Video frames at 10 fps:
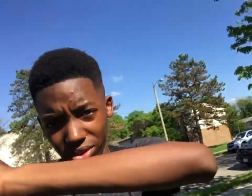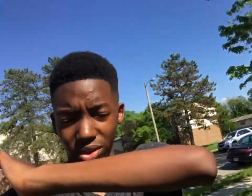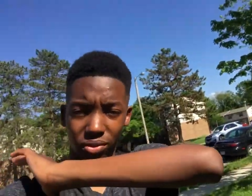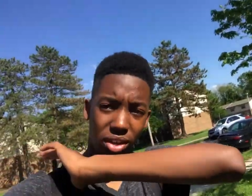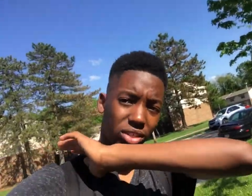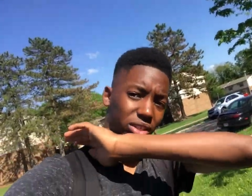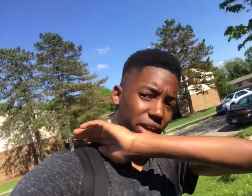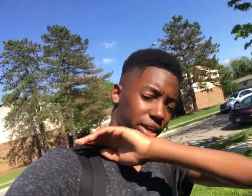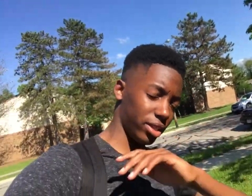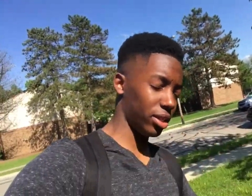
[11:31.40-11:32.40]
don't forget to
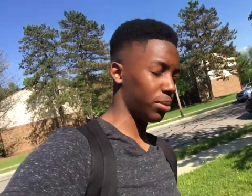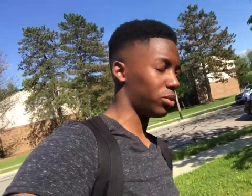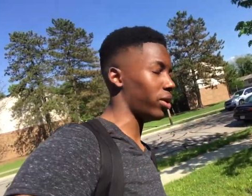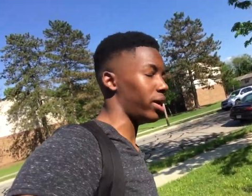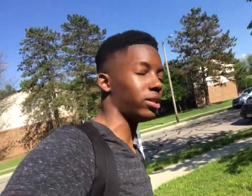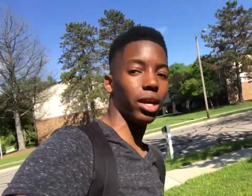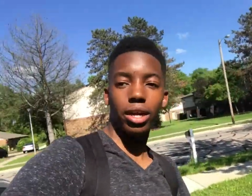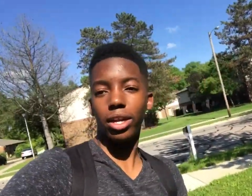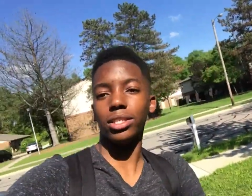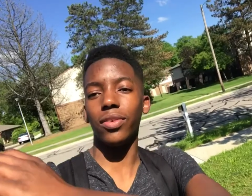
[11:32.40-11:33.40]
like and subscribe.
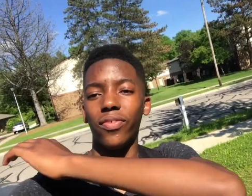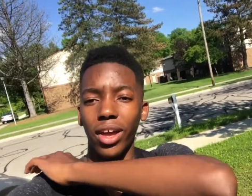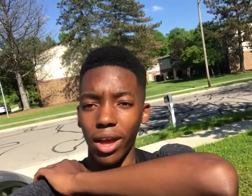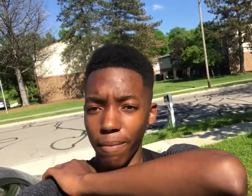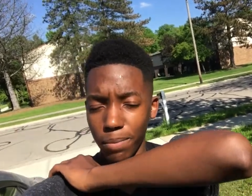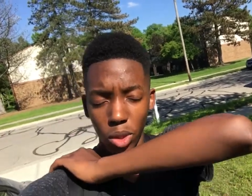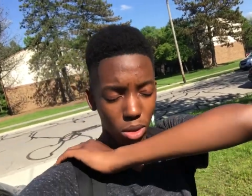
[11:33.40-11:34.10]
Take it easy, fam.